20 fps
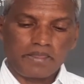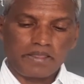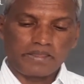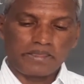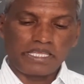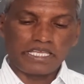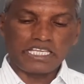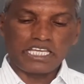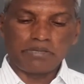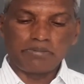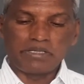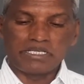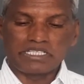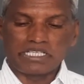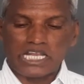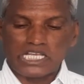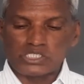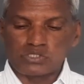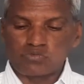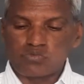They can be
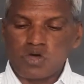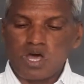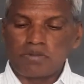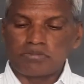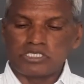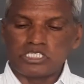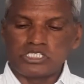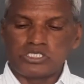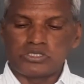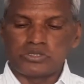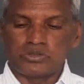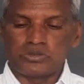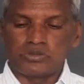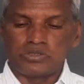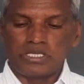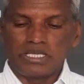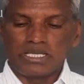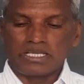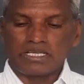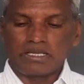transformed into